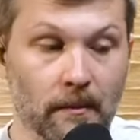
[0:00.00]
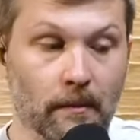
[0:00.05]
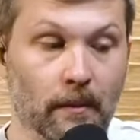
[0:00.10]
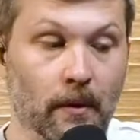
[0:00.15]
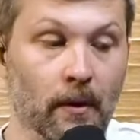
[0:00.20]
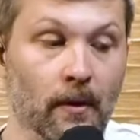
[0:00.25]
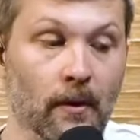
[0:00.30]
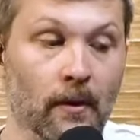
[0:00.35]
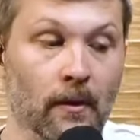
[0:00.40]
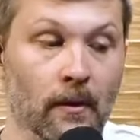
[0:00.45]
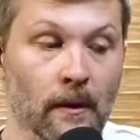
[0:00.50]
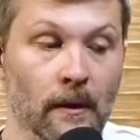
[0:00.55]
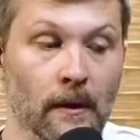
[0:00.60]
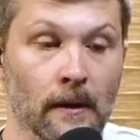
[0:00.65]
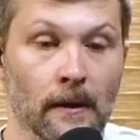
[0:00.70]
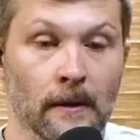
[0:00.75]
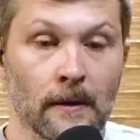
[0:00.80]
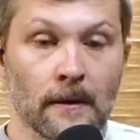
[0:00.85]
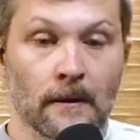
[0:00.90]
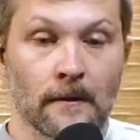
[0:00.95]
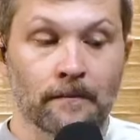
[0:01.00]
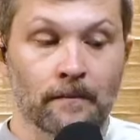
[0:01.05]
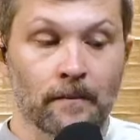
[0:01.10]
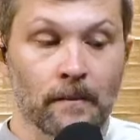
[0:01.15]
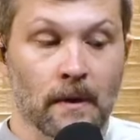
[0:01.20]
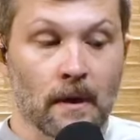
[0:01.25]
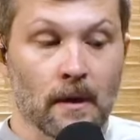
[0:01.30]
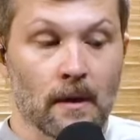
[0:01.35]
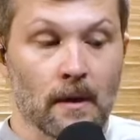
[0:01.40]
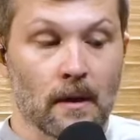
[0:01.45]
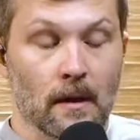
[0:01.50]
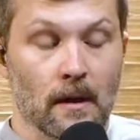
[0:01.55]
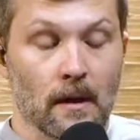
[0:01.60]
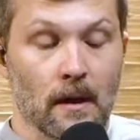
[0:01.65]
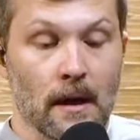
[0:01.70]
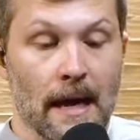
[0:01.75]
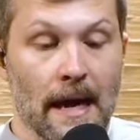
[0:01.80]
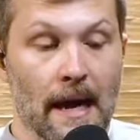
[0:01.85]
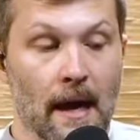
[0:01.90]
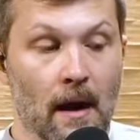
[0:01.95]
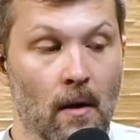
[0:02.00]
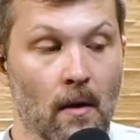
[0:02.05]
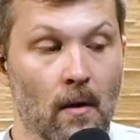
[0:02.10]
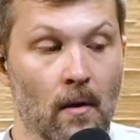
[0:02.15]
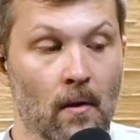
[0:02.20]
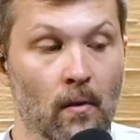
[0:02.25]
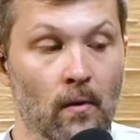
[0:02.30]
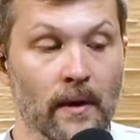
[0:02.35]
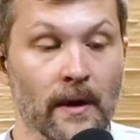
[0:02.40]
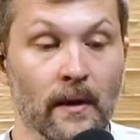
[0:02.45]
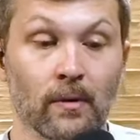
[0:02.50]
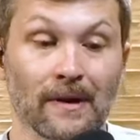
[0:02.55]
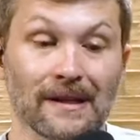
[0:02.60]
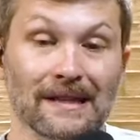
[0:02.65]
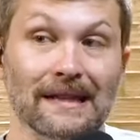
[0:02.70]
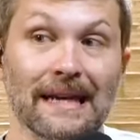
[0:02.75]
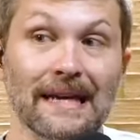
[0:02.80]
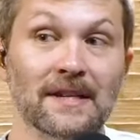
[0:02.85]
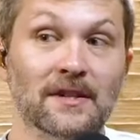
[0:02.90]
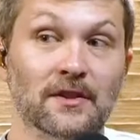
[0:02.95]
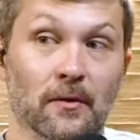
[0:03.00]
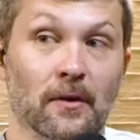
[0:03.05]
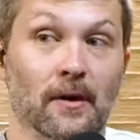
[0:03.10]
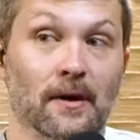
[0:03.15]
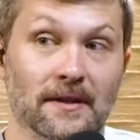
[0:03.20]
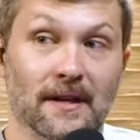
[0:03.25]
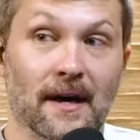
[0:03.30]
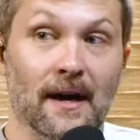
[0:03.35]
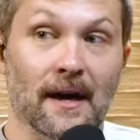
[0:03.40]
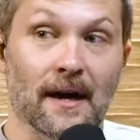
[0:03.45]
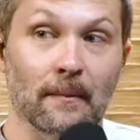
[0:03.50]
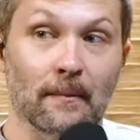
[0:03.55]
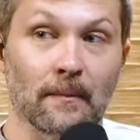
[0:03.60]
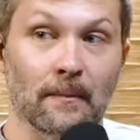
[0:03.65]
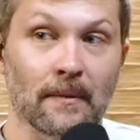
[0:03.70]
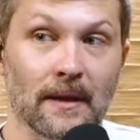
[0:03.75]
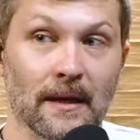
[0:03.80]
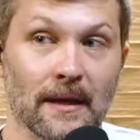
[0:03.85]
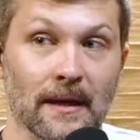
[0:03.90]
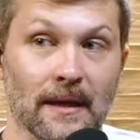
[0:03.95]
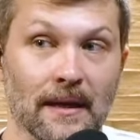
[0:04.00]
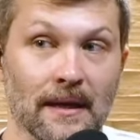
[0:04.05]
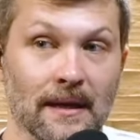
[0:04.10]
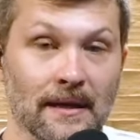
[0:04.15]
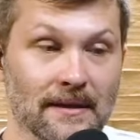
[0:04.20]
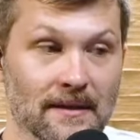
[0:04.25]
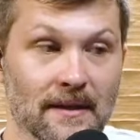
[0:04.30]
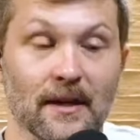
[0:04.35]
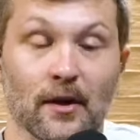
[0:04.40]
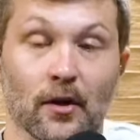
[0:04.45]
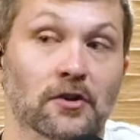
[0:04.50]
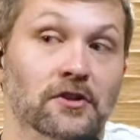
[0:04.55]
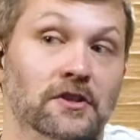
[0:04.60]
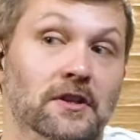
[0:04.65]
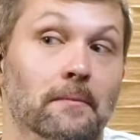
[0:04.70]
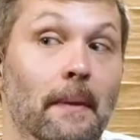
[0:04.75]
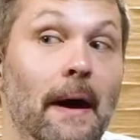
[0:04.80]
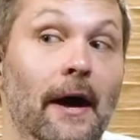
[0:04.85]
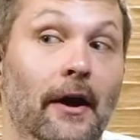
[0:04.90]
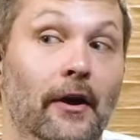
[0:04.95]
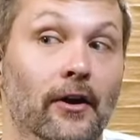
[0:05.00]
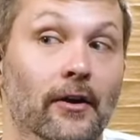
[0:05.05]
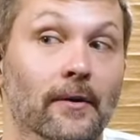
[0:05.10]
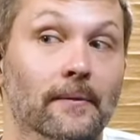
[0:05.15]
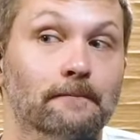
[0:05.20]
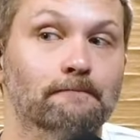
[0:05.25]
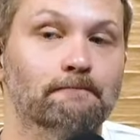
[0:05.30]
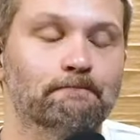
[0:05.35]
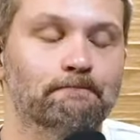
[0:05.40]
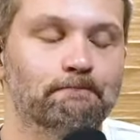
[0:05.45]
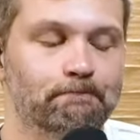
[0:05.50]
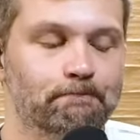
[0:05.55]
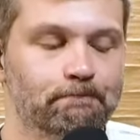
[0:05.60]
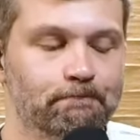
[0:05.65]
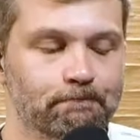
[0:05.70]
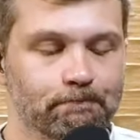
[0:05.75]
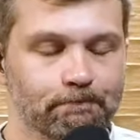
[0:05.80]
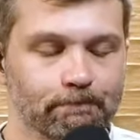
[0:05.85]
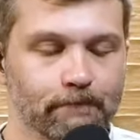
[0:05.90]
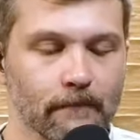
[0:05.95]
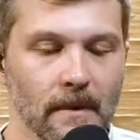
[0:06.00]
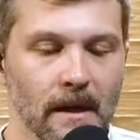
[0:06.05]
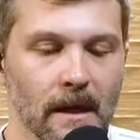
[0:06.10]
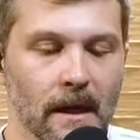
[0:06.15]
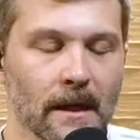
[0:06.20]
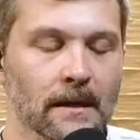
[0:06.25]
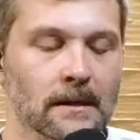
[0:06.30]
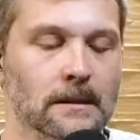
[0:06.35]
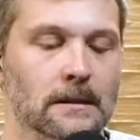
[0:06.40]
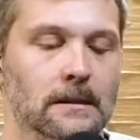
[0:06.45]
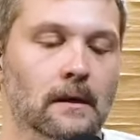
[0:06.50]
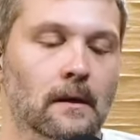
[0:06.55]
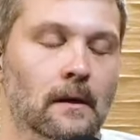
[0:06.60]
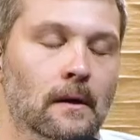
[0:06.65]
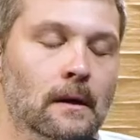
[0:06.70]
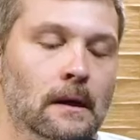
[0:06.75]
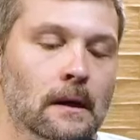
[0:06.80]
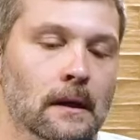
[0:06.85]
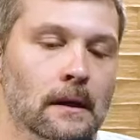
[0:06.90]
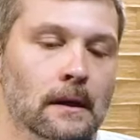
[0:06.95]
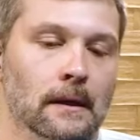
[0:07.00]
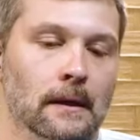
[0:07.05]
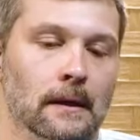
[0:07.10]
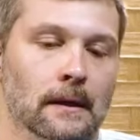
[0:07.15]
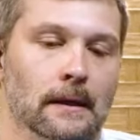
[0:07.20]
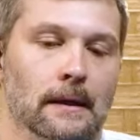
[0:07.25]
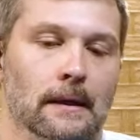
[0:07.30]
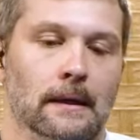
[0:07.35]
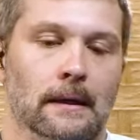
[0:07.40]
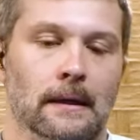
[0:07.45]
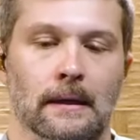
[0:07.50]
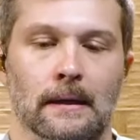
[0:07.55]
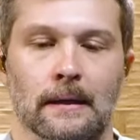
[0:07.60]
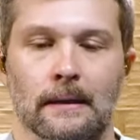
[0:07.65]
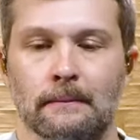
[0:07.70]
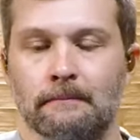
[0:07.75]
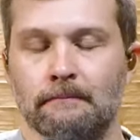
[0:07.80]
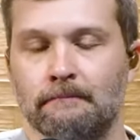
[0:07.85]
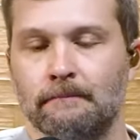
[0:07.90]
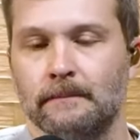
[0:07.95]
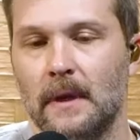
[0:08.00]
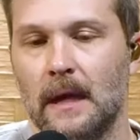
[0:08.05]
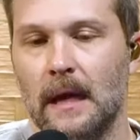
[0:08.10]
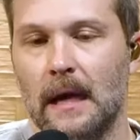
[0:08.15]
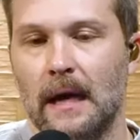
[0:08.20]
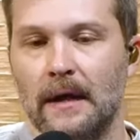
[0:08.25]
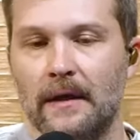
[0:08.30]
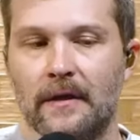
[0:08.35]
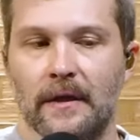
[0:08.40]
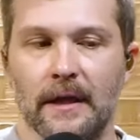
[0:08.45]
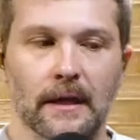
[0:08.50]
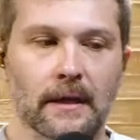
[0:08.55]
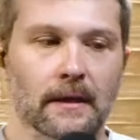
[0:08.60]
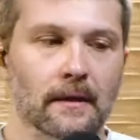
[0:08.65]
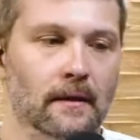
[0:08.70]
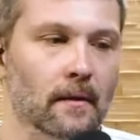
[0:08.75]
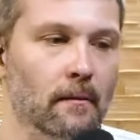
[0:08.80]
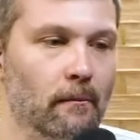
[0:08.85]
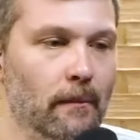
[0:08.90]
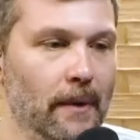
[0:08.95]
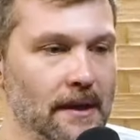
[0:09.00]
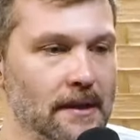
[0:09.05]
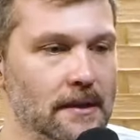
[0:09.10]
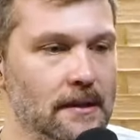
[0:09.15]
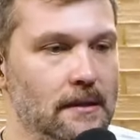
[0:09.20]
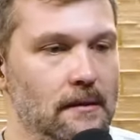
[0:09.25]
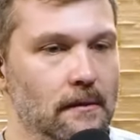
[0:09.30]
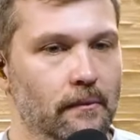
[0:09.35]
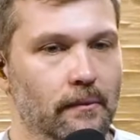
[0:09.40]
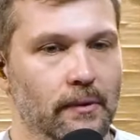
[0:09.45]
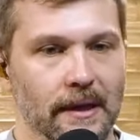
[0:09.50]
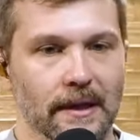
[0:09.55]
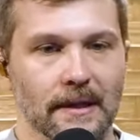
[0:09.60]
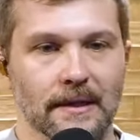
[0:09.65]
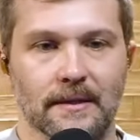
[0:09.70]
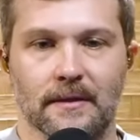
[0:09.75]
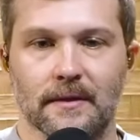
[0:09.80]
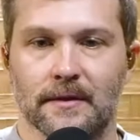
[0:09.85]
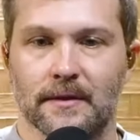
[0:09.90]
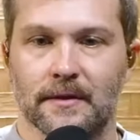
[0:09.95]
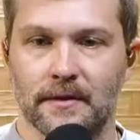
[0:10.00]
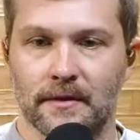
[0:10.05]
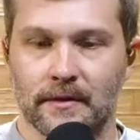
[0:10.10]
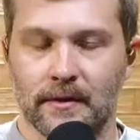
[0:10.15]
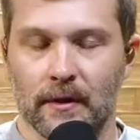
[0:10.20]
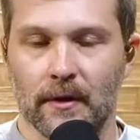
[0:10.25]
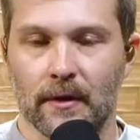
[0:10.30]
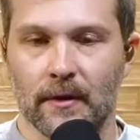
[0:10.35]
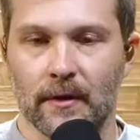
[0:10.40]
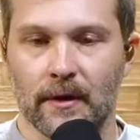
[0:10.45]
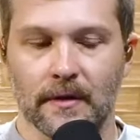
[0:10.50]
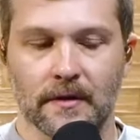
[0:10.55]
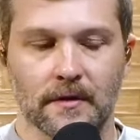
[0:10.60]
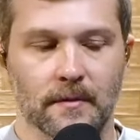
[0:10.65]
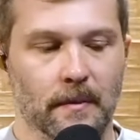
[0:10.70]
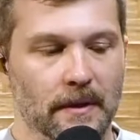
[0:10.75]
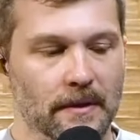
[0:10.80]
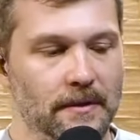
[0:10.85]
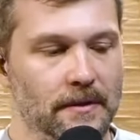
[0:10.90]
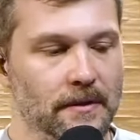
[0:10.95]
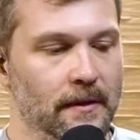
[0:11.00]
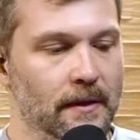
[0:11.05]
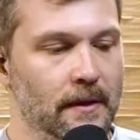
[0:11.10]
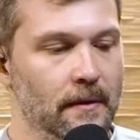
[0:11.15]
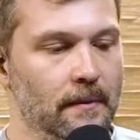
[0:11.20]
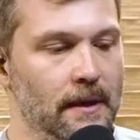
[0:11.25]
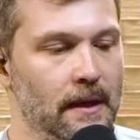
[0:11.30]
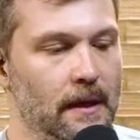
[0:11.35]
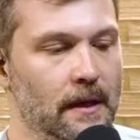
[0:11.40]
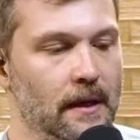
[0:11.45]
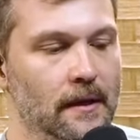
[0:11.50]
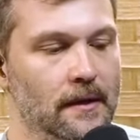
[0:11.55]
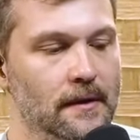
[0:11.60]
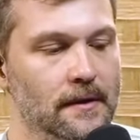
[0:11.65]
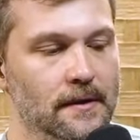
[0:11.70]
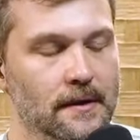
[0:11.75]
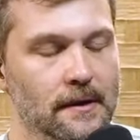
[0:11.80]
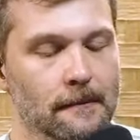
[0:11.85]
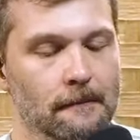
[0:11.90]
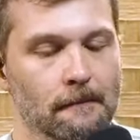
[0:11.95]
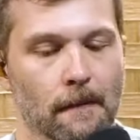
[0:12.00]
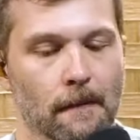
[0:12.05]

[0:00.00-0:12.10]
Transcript: Paul, how we relate to our time yeah. is the urgent matter. And so um, I think the best place to start, especially because